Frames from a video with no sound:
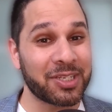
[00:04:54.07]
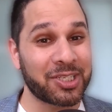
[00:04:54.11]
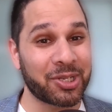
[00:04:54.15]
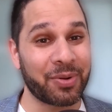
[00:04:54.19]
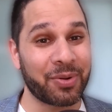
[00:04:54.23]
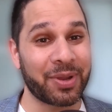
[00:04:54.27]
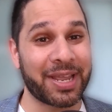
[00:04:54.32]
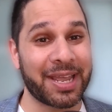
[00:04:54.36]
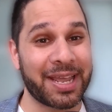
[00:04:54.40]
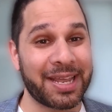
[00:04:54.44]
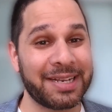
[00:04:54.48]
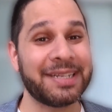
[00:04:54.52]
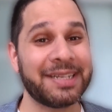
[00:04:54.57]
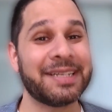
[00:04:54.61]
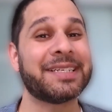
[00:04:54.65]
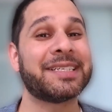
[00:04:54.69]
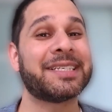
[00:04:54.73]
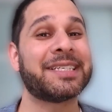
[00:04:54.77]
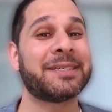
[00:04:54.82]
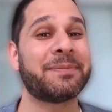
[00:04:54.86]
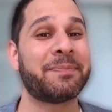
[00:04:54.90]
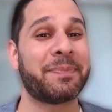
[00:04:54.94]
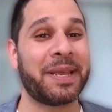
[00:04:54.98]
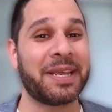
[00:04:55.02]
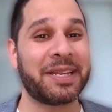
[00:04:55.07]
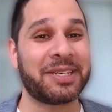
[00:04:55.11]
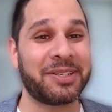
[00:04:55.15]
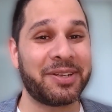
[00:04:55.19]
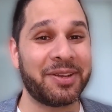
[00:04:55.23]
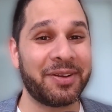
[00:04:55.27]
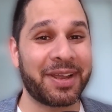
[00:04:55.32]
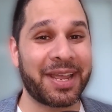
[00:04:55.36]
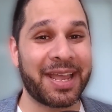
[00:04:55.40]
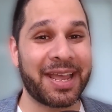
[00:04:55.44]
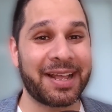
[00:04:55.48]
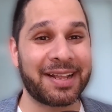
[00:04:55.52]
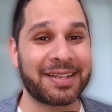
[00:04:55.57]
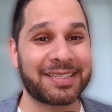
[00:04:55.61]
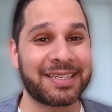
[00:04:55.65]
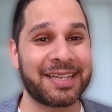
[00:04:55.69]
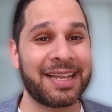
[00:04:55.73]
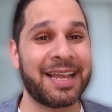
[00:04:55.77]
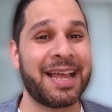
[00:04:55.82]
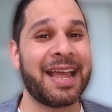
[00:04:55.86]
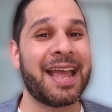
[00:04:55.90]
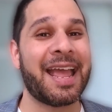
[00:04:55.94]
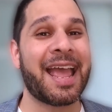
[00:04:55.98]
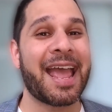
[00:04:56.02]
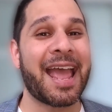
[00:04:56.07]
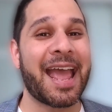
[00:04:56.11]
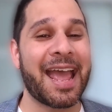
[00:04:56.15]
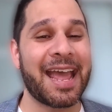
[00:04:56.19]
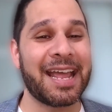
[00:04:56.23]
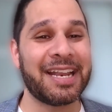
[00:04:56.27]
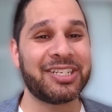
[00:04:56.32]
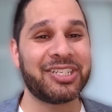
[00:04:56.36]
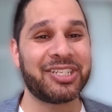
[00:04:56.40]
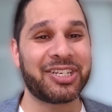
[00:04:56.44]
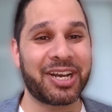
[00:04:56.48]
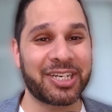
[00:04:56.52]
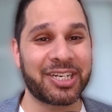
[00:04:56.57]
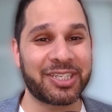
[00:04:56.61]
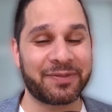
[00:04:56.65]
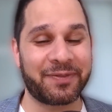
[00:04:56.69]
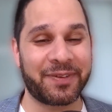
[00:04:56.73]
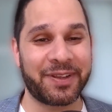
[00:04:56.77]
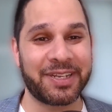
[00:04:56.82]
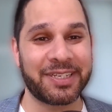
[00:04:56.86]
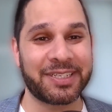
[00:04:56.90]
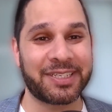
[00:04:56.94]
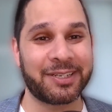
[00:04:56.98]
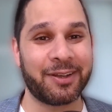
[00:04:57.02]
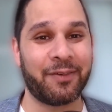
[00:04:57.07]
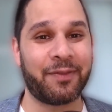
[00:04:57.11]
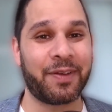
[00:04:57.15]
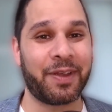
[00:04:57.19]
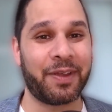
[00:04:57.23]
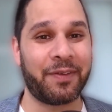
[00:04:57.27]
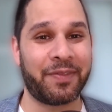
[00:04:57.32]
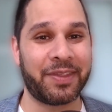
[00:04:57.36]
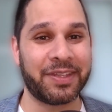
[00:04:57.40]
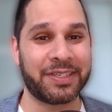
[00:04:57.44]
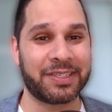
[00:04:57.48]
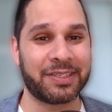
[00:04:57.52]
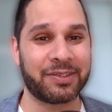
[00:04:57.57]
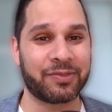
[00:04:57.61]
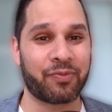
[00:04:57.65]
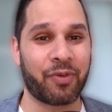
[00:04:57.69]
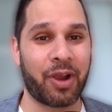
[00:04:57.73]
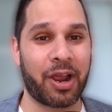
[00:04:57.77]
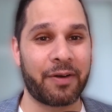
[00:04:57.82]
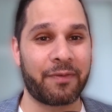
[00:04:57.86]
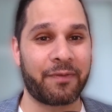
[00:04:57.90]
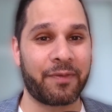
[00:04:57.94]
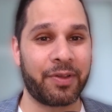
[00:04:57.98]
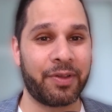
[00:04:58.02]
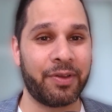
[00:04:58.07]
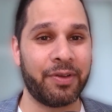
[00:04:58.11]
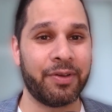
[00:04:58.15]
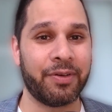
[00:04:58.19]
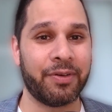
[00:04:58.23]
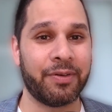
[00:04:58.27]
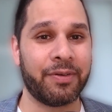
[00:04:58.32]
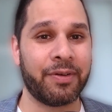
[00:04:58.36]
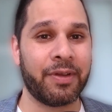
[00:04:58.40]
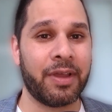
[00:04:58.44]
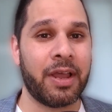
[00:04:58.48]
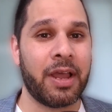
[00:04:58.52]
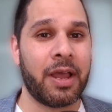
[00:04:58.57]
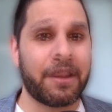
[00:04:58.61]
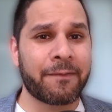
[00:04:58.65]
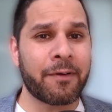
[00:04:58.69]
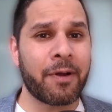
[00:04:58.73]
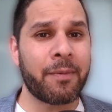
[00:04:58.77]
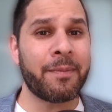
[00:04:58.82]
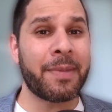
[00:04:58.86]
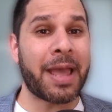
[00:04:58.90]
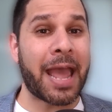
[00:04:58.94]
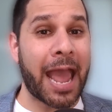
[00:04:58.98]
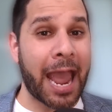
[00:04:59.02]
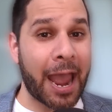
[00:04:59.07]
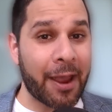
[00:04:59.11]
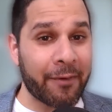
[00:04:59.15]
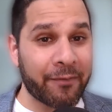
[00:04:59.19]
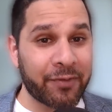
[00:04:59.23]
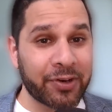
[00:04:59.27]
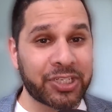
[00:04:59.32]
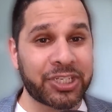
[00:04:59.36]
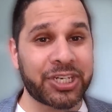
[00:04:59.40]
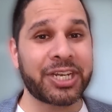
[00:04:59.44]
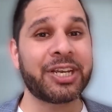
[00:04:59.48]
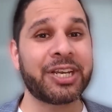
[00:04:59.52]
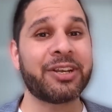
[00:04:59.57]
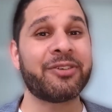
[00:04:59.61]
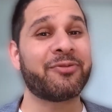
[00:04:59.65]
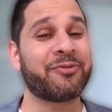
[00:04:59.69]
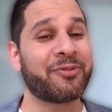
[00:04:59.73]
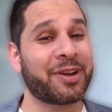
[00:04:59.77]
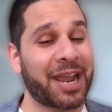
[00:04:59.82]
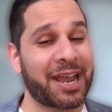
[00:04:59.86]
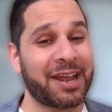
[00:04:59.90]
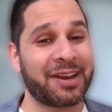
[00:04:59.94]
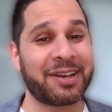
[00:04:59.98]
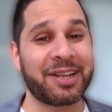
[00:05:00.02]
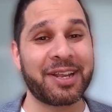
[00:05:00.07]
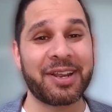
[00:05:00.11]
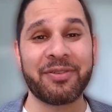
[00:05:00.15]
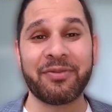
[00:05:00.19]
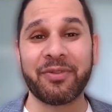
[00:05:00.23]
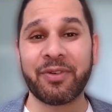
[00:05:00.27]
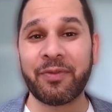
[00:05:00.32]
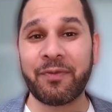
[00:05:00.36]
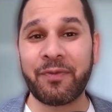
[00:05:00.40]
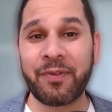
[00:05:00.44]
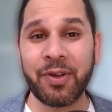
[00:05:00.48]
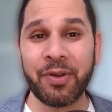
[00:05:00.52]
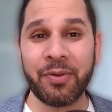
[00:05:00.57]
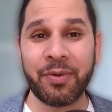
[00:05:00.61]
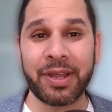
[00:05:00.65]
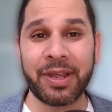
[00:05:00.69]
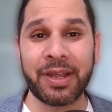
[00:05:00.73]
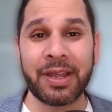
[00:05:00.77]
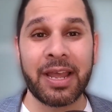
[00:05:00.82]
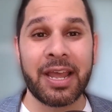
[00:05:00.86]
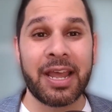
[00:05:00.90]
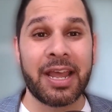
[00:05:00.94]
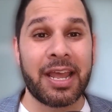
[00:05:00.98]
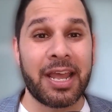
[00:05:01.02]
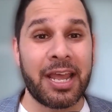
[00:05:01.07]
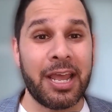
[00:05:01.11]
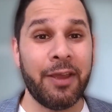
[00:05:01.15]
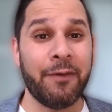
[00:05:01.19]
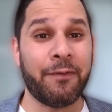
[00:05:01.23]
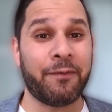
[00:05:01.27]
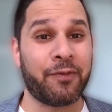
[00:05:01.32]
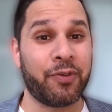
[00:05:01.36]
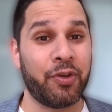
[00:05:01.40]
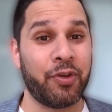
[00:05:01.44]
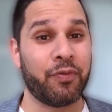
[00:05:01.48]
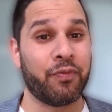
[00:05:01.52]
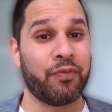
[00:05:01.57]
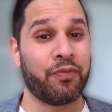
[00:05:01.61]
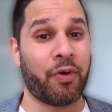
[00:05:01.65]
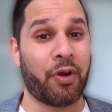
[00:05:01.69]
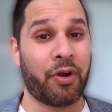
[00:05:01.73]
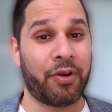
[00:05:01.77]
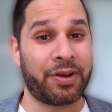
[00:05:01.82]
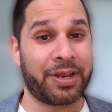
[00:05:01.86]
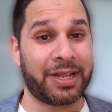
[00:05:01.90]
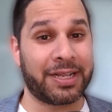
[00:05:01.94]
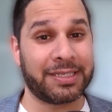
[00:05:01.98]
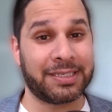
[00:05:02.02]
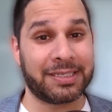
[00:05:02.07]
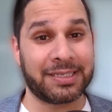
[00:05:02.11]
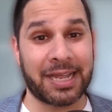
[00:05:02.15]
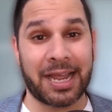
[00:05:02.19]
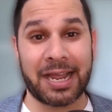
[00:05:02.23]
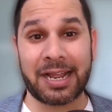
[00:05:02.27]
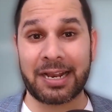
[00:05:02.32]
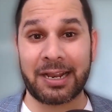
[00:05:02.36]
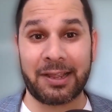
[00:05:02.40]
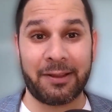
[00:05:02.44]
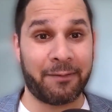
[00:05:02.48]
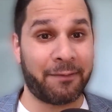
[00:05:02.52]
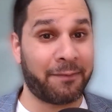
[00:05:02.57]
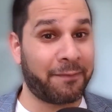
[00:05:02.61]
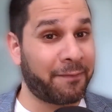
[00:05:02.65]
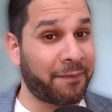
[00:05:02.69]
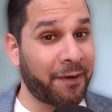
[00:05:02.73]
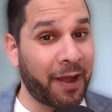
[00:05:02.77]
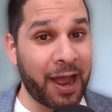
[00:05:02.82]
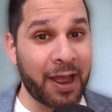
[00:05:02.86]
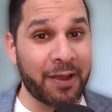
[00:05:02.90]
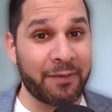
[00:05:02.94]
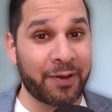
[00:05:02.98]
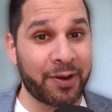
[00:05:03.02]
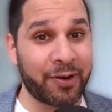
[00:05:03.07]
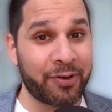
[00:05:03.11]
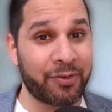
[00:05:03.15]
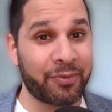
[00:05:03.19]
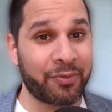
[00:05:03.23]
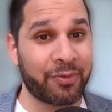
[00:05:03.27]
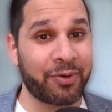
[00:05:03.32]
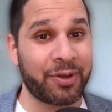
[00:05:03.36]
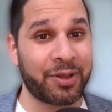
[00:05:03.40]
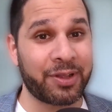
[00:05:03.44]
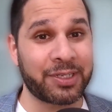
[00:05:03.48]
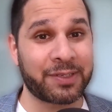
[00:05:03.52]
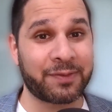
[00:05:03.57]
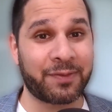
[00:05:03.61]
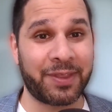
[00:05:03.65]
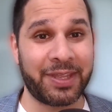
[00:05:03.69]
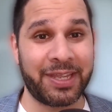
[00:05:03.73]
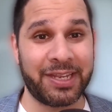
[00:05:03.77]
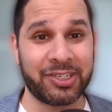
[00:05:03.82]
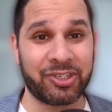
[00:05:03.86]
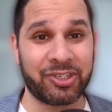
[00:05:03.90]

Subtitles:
So again, speak to your counselor and judge for yourself if this is right for you. But from averaging and rounding and reviewing, if you wrote exactly 500 words for